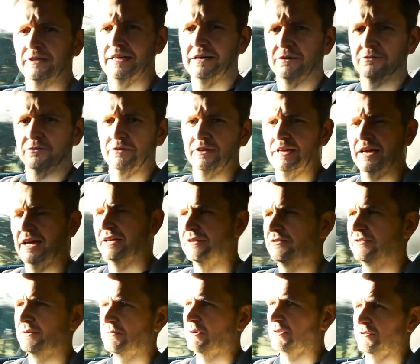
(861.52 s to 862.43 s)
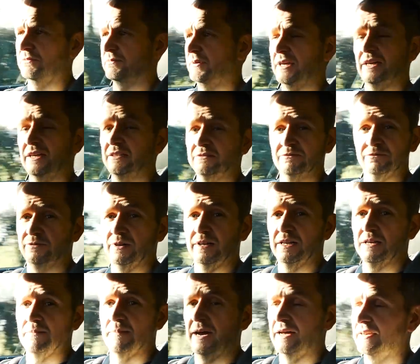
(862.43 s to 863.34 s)
that was the case, and he wasn't being
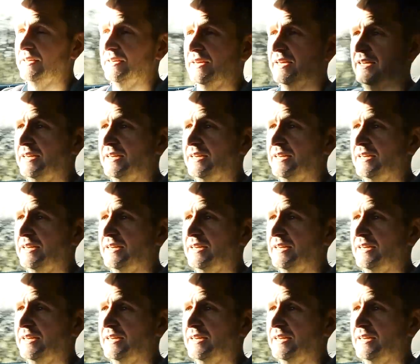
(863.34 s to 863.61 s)
funny about it.